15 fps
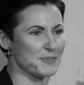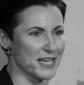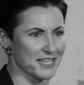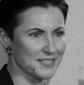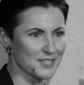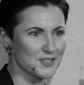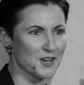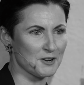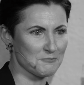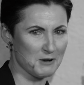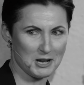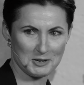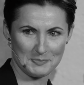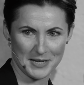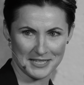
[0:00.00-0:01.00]
band, not a
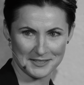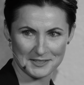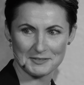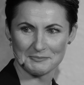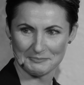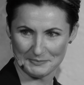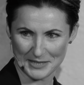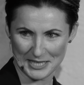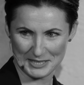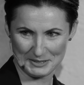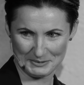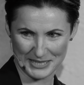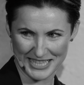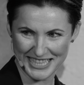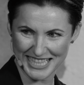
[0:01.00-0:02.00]
rock band, by
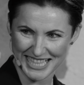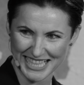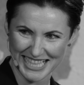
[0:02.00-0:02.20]
the way.